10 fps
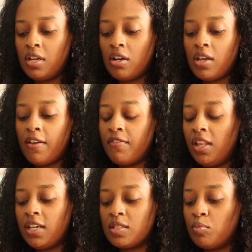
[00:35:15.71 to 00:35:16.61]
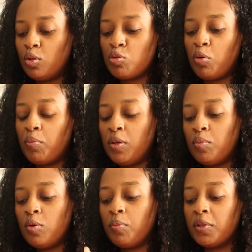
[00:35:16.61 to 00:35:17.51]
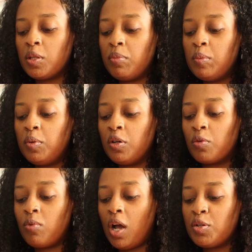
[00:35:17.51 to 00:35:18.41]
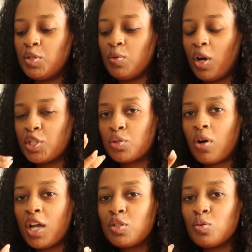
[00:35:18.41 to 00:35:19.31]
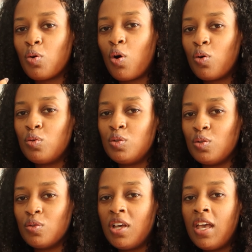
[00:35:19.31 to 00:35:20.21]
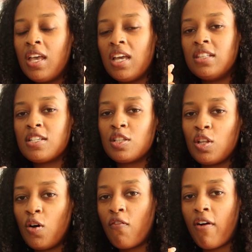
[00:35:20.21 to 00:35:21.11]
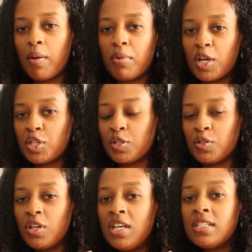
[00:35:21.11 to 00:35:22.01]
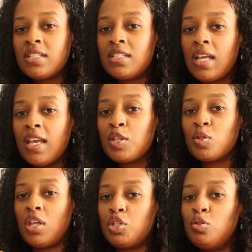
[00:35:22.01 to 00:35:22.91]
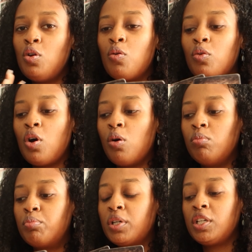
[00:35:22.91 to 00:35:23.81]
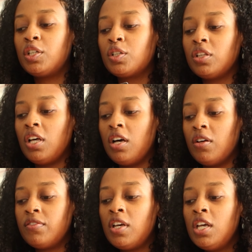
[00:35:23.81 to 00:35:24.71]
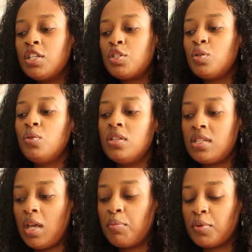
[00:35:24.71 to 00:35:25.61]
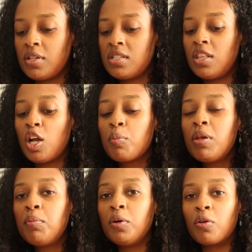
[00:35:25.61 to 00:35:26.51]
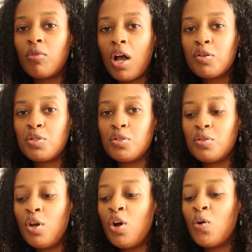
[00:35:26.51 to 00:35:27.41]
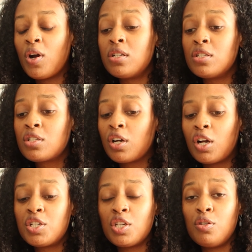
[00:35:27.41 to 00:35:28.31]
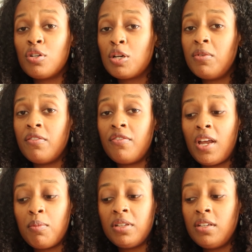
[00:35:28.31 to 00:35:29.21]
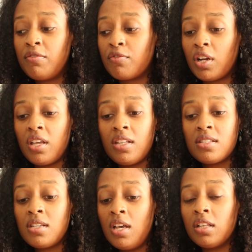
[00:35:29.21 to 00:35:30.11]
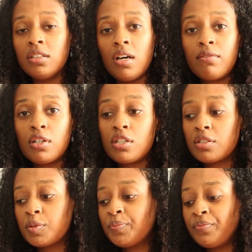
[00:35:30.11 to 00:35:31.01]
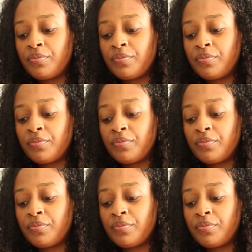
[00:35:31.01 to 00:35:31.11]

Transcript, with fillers: okay, I feel like it's multiple people, but the people around you are trying to hold you in this low vibrational state so that you don't go bring your love to this Empress. There are people around you who are discouraging you. It could be family, friends, lovers